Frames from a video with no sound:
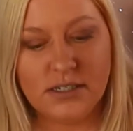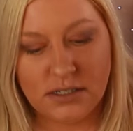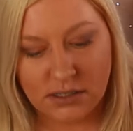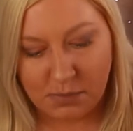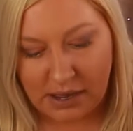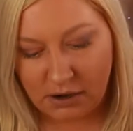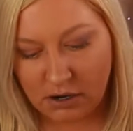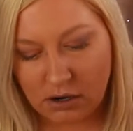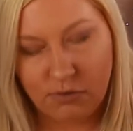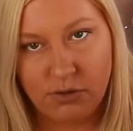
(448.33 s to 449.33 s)
It's
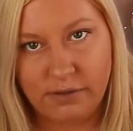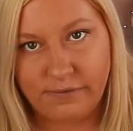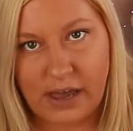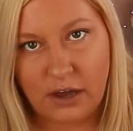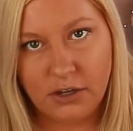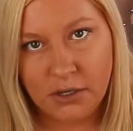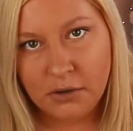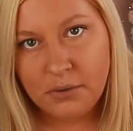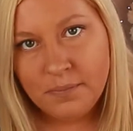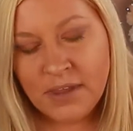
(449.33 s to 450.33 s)
better for the
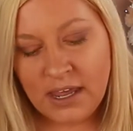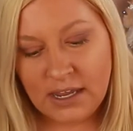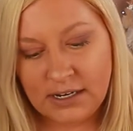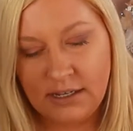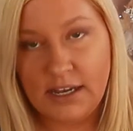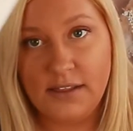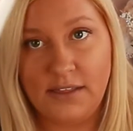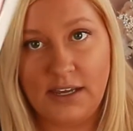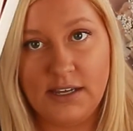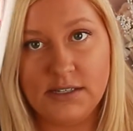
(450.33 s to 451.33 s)
value, and get
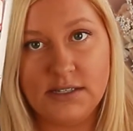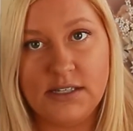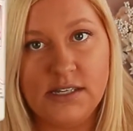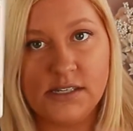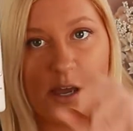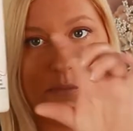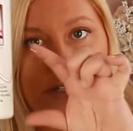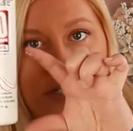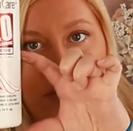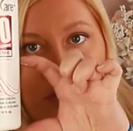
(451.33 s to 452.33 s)
these come
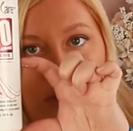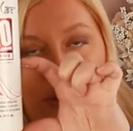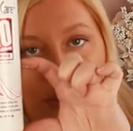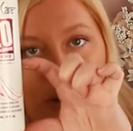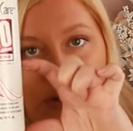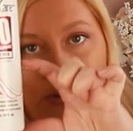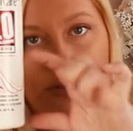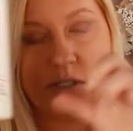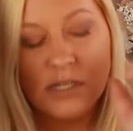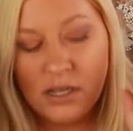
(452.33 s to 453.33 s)
in smaller
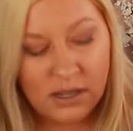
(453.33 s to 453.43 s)
bottles,